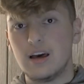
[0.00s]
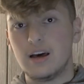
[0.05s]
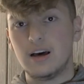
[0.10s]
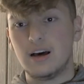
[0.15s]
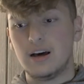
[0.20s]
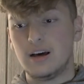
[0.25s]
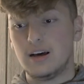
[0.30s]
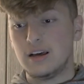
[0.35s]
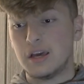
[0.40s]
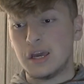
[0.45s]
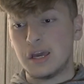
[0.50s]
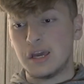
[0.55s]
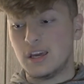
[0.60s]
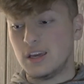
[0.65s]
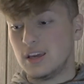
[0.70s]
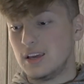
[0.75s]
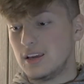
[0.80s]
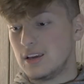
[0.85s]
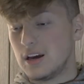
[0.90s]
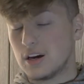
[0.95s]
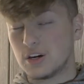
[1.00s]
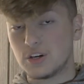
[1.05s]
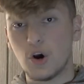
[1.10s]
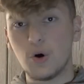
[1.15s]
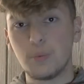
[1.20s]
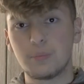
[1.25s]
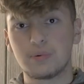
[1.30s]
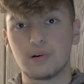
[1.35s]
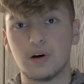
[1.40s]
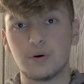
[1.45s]
a
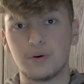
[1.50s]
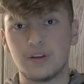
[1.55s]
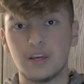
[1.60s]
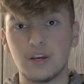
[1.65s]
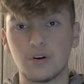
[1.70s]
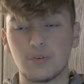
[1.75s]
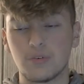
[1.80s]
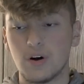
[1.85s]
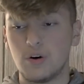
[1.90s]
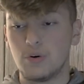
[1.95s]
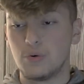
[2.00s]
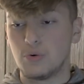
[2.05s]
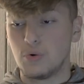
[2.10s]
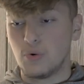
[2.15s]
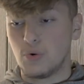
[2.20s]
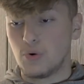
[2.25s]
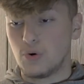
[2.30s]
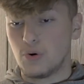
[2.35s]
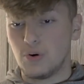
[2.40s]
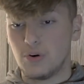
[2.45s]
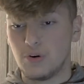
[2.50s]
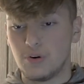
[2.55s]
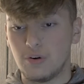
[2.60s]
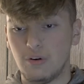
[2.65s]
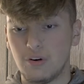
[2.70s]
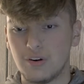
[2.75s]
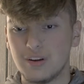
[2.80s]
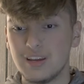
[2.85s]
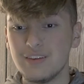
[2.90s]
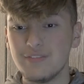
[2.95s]
GoPro Hero
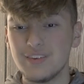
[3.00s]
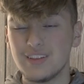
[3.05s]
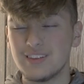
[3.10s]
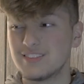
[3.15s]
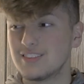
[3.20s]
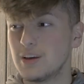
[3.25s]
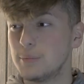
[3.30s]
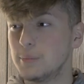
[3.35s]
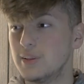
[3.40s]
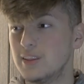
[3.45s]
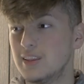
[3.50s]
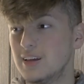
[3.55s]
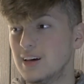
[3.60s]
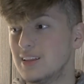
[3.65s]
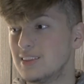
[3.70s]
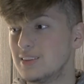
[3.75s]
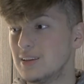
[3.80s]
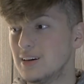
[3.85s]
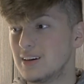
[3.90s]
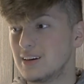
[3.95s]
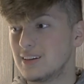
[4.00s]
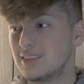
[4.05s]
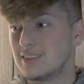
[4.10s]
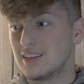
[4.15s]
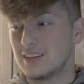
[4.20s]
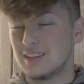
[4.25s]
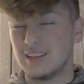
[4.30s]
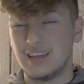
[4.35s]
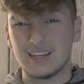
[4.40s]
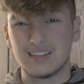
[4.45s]
or even some of
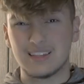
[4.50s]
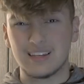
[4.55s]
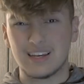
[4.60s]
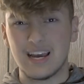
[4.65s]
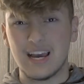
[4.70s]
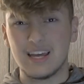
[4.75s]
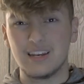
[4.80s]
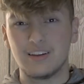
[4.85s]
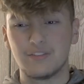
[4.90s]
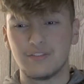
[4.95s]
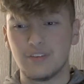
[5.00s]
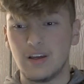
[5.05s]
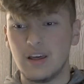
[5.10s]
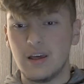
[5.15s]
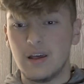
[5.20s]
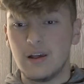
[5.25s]
the kind of